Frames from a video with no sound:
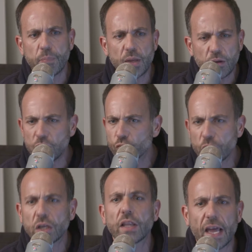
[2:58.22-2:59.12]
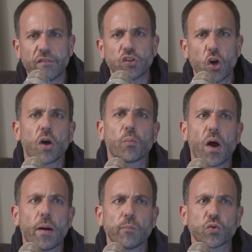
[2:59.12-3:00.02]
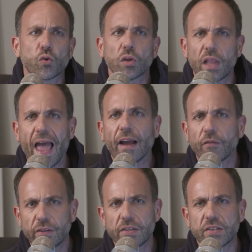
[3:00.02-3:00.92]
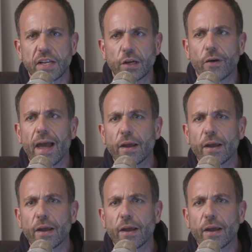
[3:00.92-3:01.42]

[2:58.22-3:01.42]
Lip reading: real life dog problems or lack of listening or